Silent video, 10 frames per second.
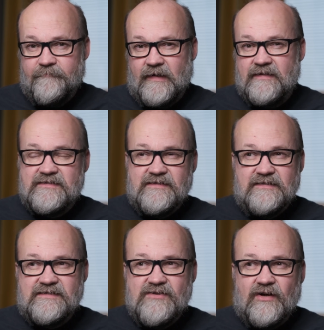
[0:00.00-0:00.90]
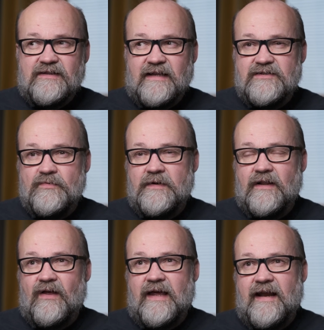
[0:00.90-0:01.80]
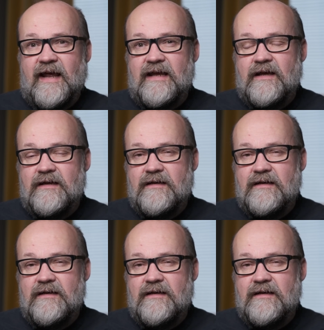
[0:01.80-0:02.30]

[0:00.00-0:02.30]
It's not that you will get a